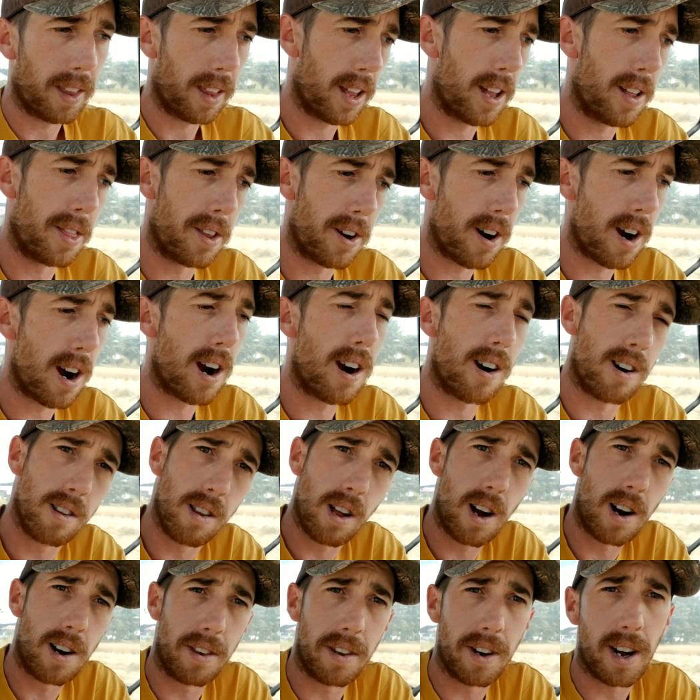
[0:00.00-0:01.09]
And there are a
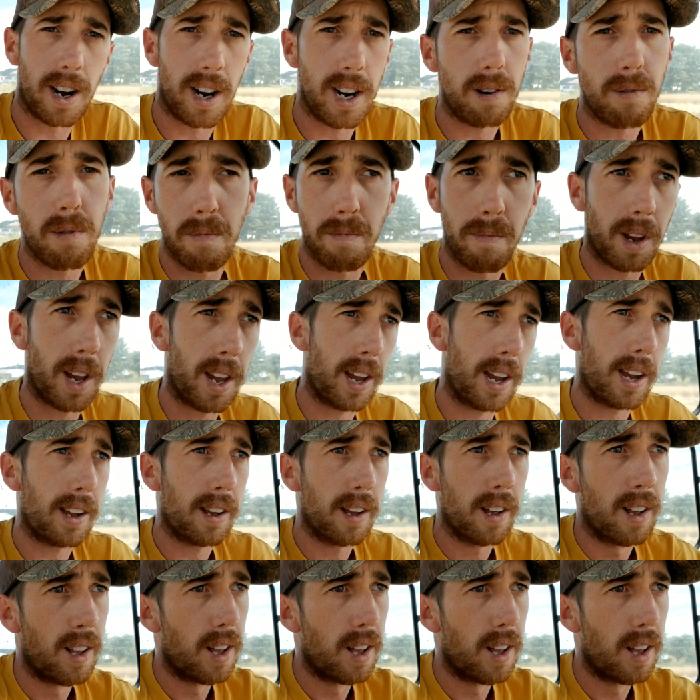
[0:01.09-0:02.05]
lot of, not even me,